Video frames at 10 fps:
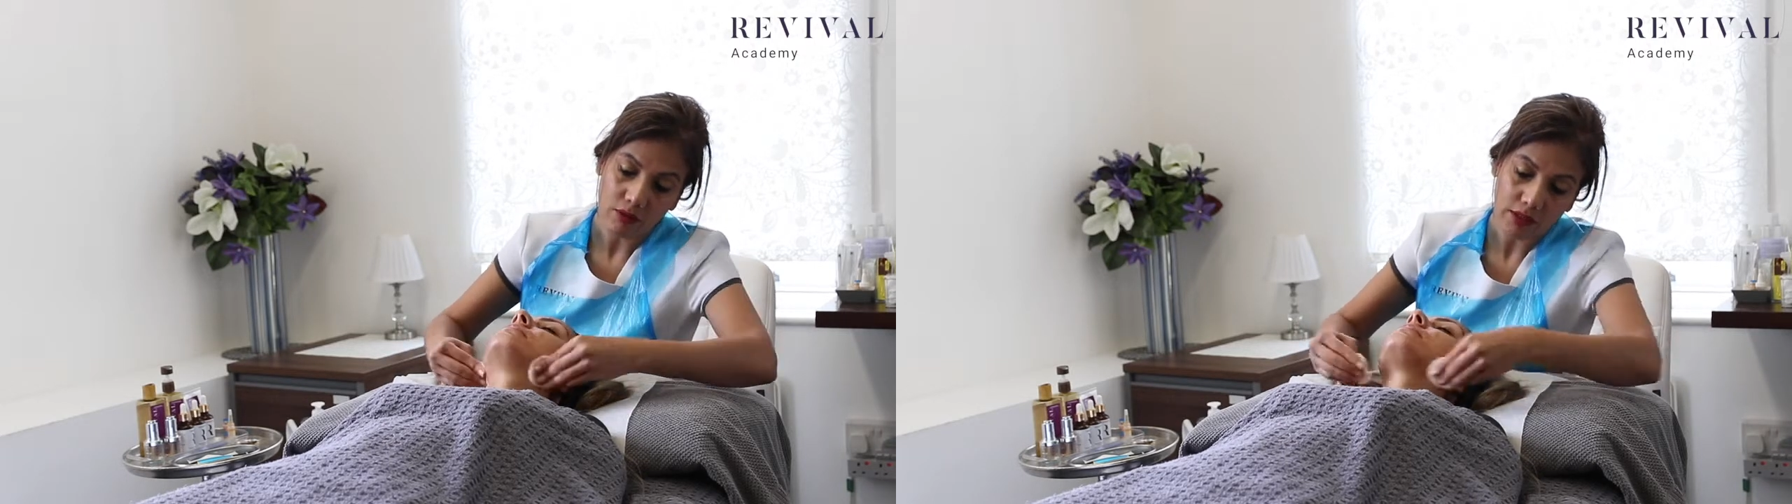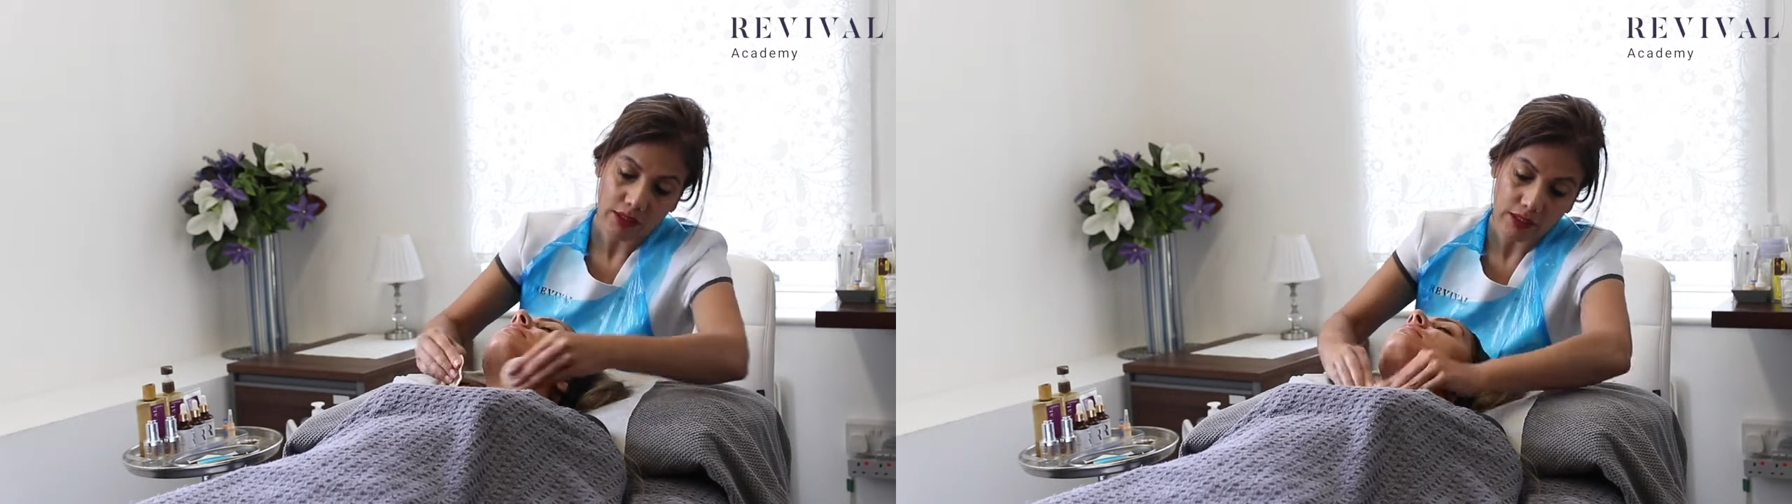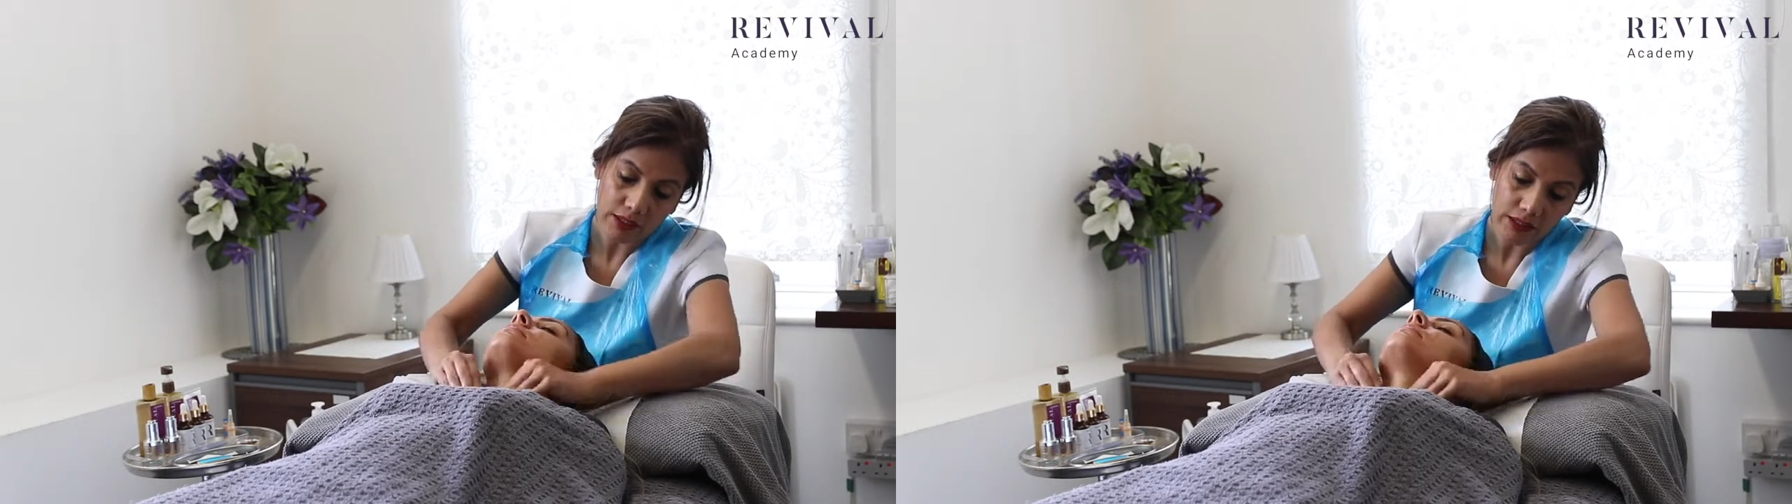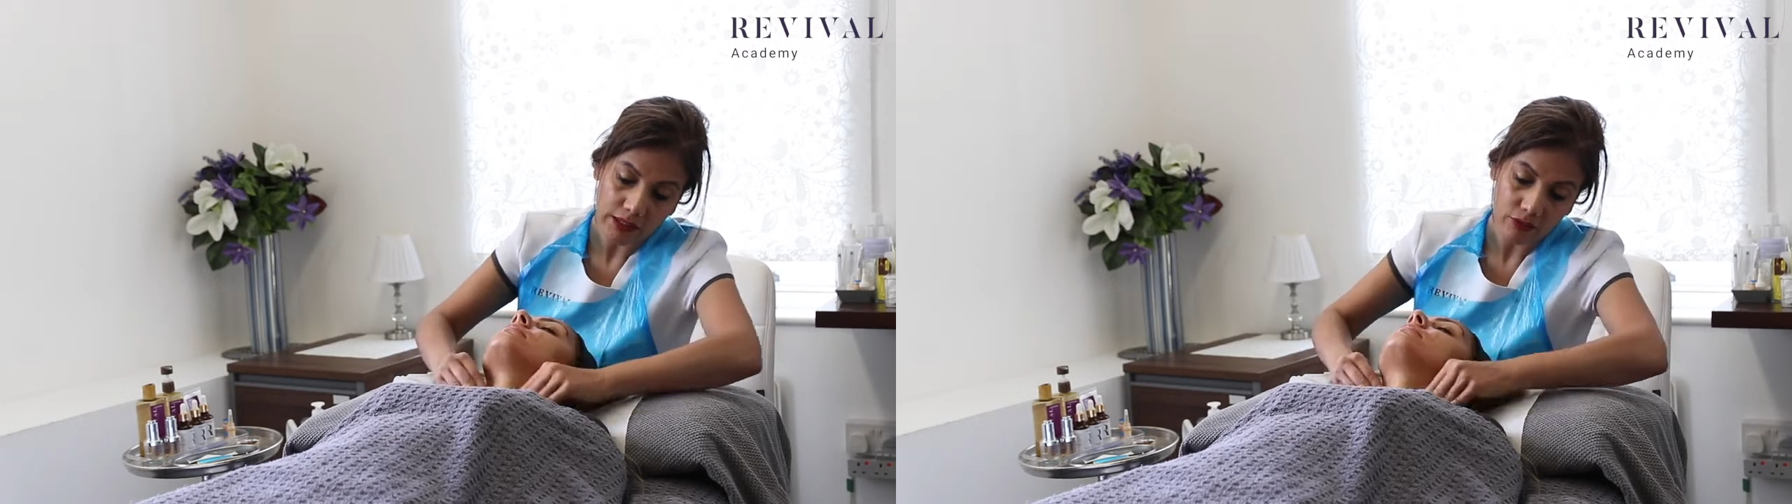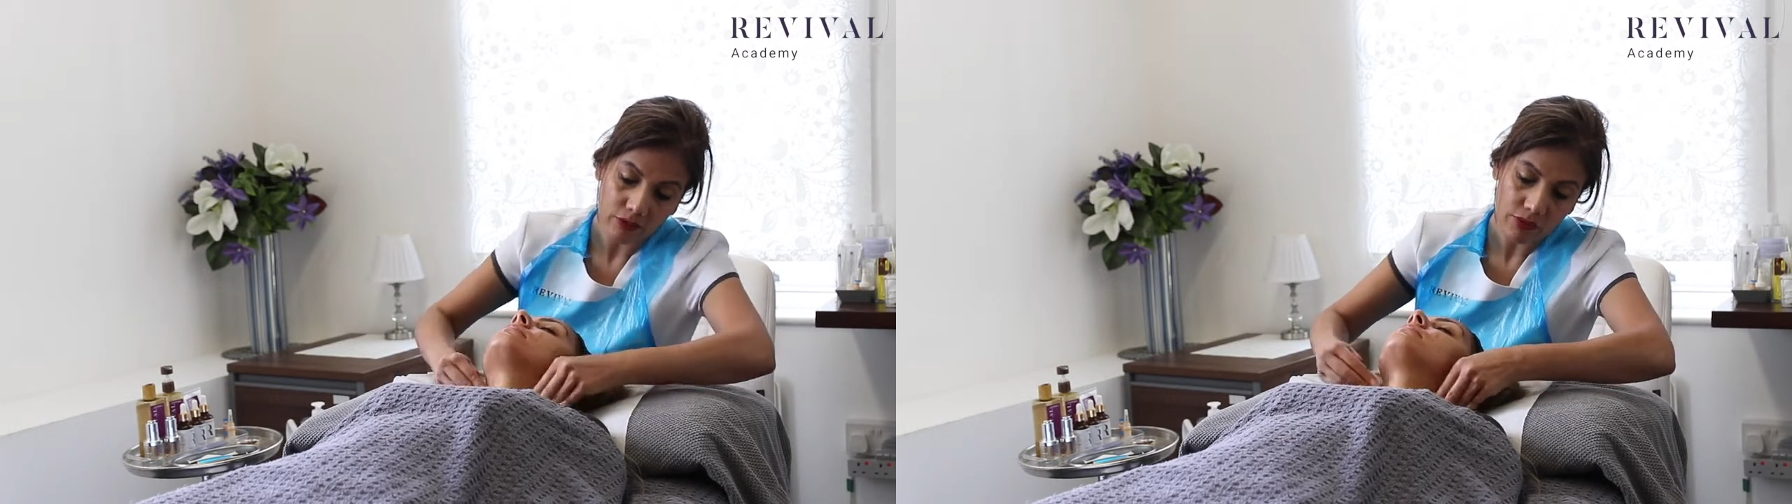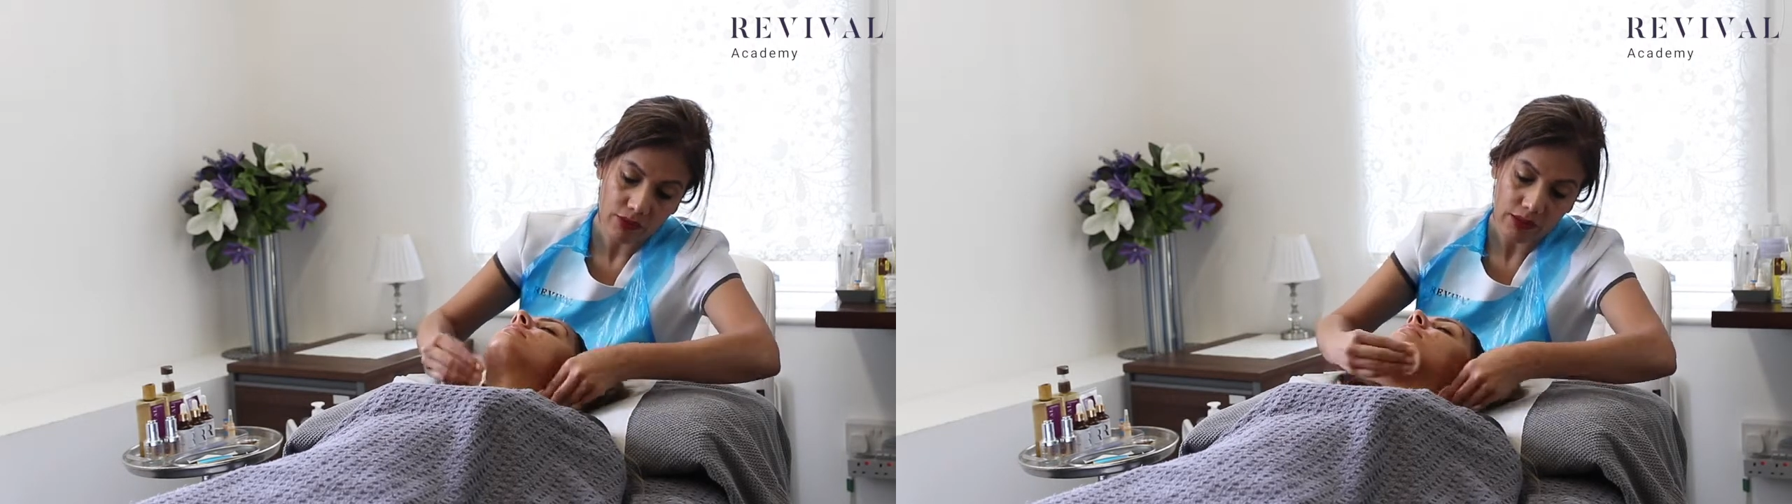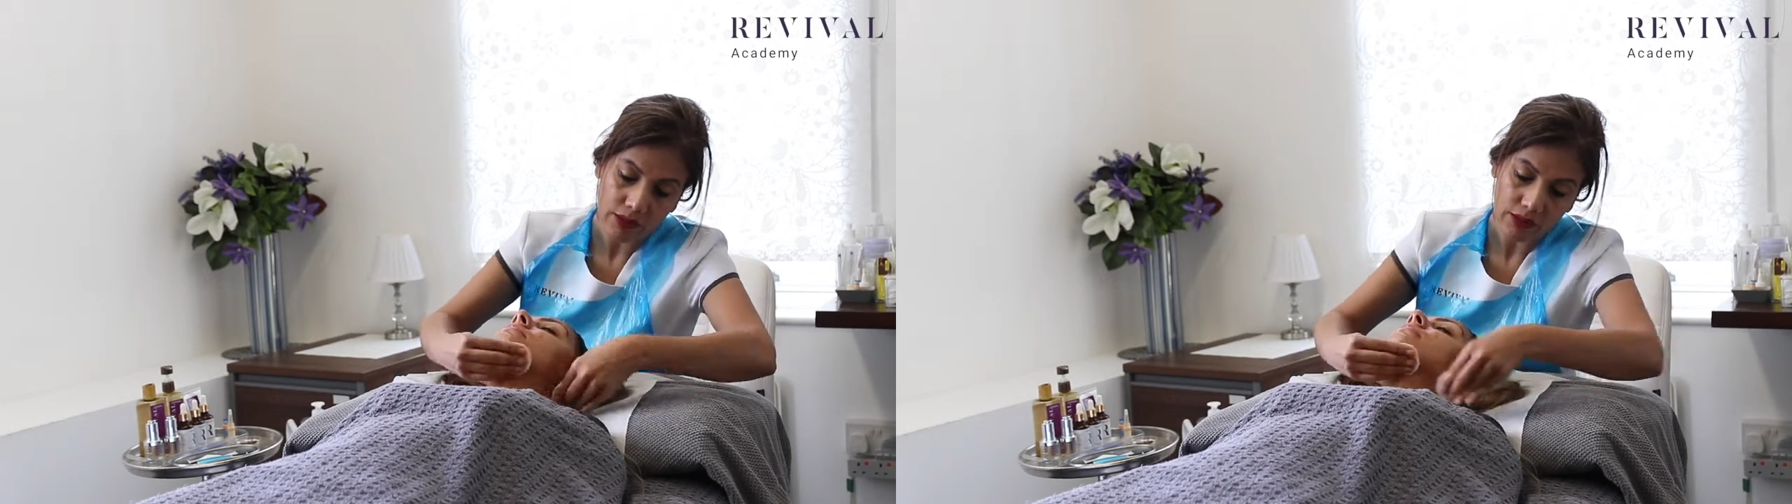the next layer of the